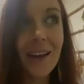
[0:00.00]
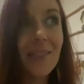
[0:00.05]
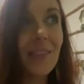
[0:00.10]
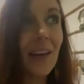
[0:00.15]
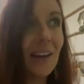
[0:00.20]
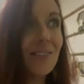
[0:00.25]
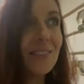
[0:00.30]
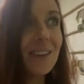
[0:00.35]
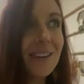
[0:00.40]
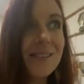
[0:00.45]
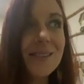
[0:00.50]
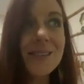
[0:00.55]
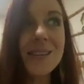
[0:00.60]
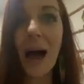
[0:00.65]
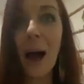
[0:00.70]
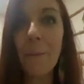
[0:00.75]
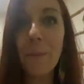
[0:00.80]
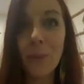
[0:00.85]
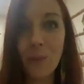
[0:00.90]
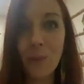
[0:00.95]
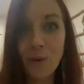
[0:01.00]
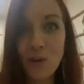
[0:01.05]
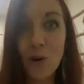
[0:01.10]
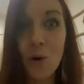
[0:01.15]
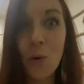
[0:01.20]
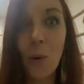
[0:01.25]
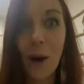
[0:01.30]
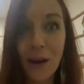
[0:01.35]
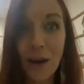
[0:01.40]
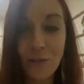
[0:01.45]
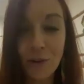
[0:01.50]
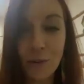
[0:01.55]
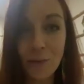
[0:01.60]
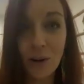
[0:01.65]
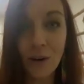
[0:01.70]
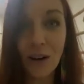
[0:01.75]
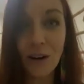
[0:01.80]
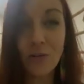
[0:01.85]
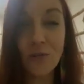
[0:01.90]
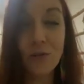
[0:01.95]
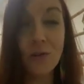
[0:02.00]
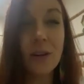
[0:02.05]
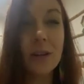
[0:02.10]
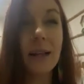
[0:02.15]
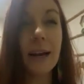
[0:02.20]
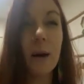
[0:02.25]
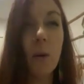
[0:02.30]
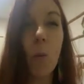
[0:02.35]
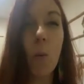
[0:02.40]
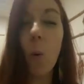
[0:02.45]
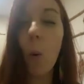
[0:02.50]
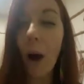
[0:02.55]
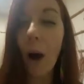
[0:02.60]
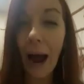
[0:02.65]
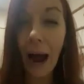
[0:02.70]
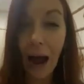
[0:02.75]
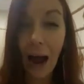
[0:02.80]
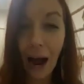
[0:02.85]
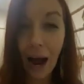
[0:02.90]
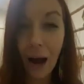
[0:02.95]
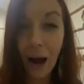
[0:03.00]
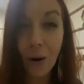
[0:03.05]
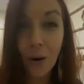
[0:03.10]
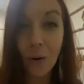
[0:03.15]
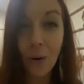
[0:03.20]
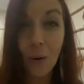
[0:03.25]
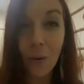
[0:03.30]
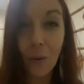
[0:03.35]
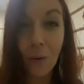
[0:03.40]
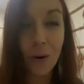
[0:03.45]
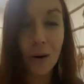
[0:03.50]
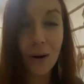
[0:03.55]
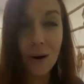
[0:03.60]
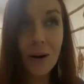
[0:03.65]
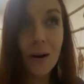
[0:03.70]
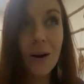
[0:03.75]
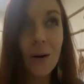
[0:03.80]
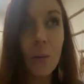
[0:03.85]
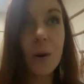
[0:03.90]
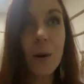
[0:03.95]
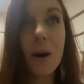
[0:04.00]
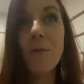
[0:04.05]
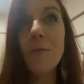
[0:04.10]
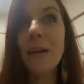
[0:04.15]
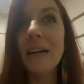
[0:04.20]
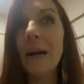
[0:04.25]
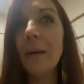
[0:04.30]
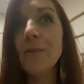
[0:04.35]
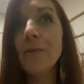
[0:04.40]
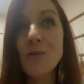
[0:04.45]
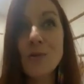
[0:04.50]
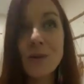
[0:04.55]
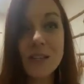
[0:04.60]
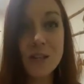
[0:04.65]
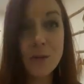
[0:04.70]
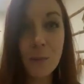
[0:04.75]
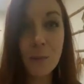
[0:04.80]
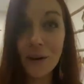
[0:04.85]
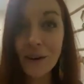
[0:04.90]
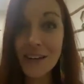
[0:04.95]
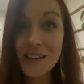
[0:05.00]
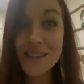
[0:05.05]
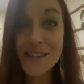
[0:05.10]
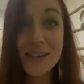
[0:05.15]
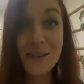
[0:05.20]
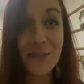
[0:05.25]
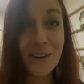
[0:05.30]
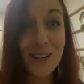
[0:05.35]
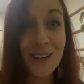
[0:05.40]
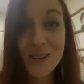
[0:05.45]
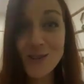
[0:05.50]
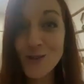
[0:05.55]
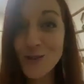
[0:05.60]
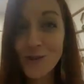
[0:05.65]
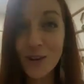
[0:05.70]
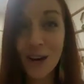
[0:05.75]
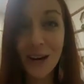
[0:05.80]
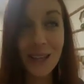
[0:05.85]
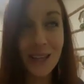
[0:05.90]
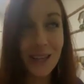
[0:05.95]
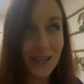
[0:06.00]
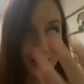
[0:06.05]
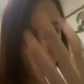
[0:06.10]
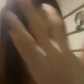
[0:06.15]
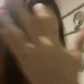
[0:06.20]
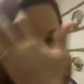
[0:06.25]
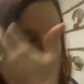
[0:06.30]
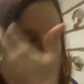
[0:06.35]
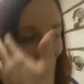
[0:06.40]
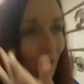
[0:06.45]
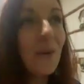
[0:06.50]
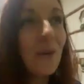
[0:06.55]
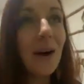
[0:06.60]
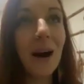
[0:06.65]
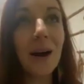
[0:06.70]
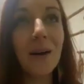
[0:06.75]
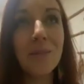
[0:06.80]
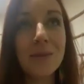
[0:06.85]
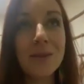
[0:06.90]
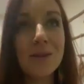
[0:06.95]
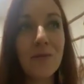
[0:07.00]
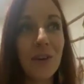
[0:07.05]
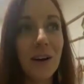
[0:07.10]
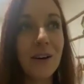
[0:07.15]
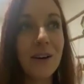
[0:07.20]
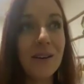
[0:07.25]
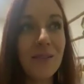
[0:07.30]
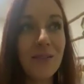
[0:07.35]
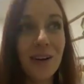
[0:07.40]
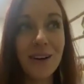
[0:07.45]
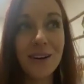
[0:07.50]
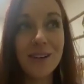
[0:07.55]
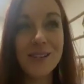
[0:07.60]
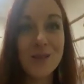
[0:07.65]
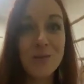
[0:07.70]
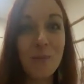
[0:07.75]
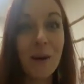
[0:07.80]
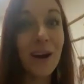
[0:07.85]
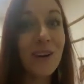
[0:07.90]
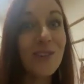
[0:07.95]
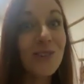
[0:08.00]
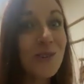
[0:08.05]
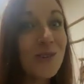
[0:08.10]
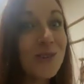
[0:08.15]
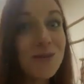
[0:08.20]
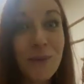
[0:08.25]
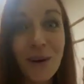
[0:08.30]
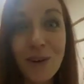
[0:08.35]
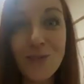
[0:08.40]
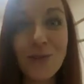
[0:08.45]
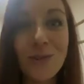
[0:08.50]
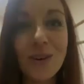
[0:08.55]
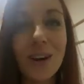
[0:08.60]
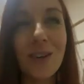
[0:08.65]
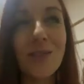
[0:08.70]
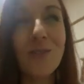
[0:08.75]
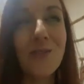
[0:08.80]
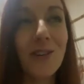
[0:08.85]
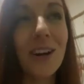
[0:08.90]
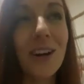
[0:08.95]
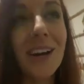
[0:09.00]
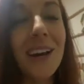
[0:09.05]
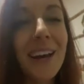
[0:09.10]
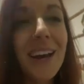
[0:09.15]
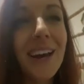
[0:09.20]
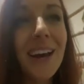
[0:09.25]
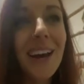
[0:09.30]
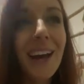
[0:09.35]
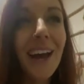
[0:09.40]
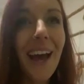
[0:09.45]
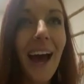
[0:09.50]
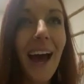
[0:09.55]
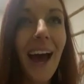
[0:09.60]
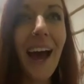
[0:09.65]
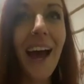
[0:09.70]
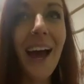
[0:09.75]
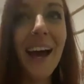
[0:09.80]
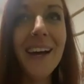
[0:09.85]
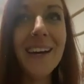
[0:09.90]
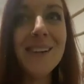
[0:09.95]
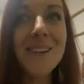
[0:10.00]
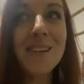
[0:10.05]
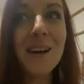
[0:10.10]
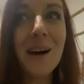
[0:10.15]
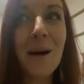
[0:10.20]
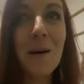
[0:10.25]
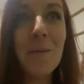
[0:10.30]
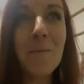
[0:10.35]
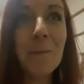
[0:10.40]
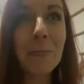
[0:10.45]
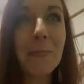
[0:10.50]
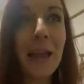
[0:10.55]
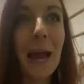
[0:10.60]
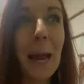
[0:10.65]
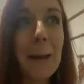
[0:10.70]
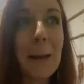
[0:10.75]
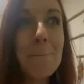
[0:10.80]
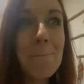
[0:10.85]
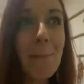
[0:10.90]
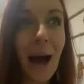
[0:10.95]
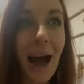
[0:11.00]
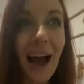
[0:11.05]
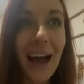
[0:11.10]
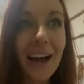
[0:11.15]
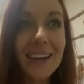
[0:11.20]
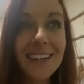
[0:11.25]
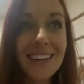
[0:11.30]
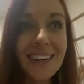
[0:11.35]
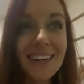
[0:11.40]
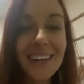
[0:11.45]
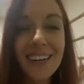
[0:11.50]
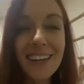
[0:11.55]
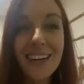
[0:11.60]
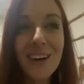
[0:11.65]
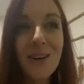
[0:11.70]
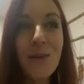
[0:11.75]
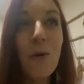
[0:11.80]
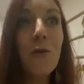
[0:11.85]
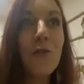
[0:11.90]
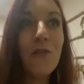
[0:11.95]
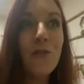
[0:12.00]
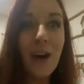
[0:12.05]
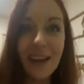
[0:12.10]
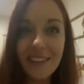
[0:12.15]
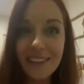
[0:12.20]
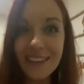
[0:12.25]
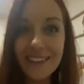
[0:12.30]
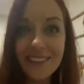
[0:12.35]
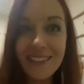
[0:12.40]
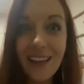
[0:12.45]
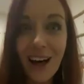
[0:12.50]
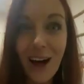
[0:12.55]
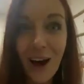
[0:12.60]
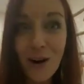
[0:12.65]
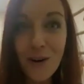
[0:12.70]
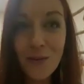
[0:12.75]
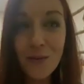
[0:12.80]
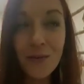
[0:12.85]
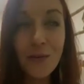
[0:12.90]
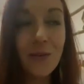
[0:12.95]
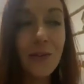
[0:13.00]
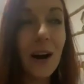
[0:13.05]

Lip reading: That tends to happen when you're away from your country. You're like, wow, what I've been able to experience living in Australia, it's a very, very special, special country. And came back, well, fell in love.